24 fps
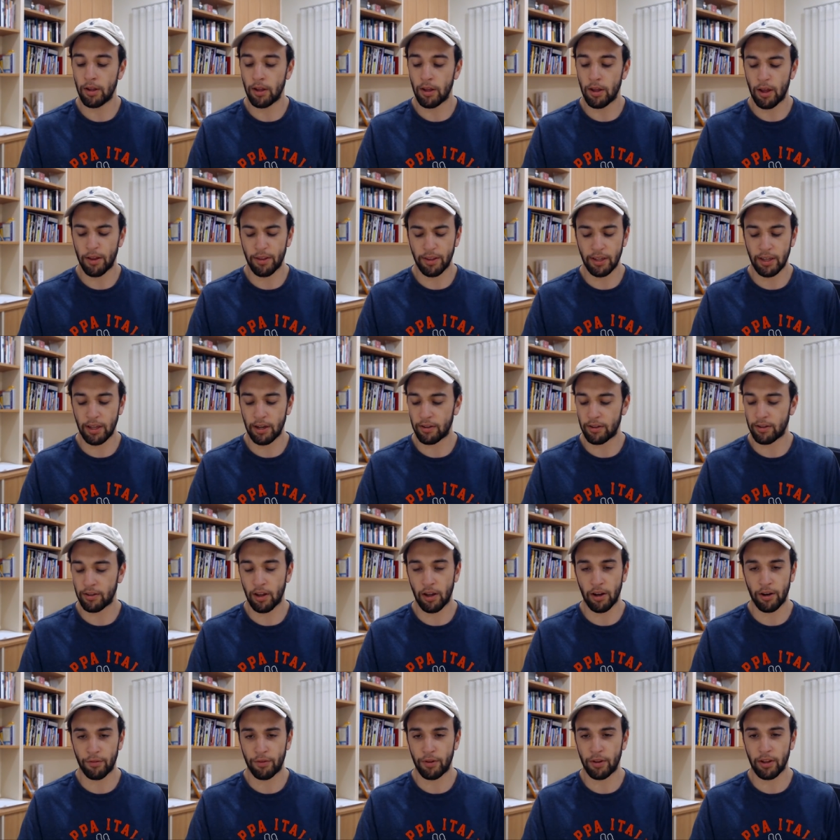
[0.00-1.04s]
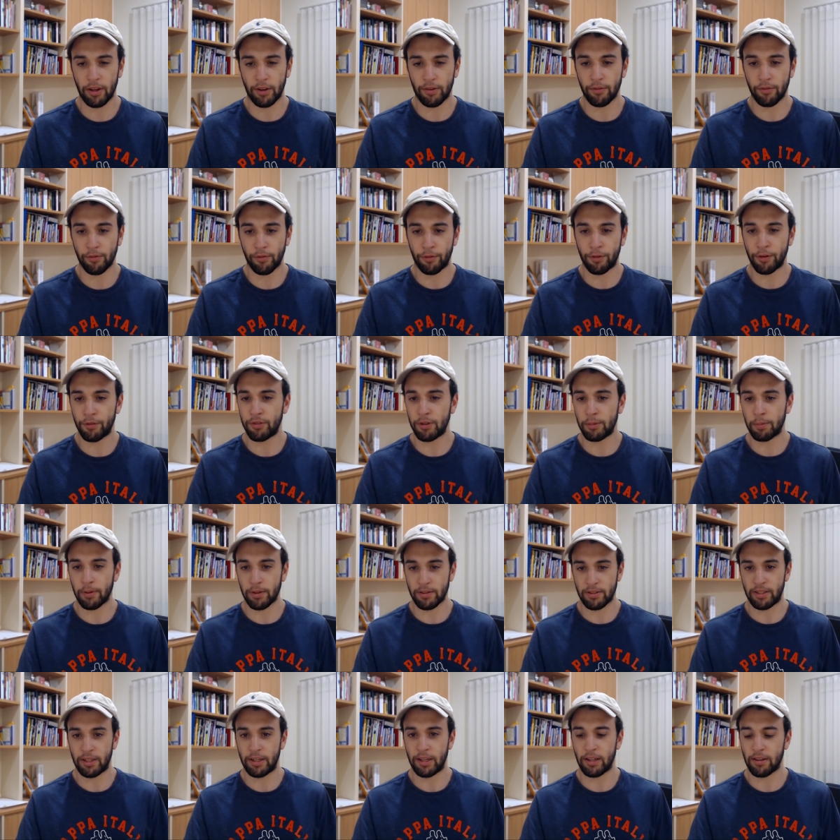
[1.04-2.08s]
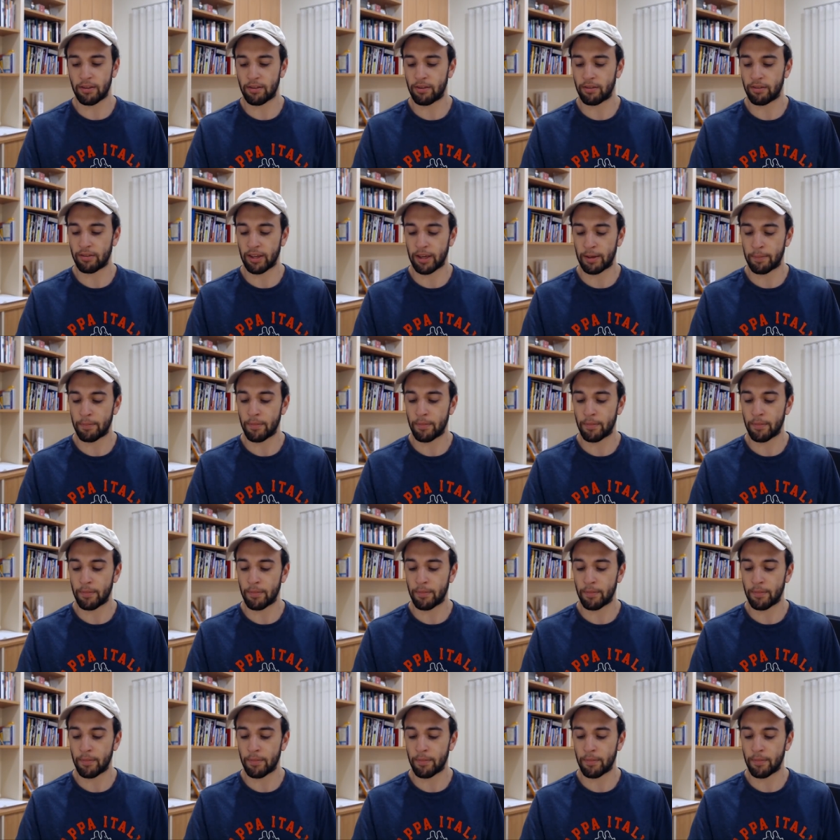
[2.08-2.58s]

I think he had a ton of 50 plus hitouts this game.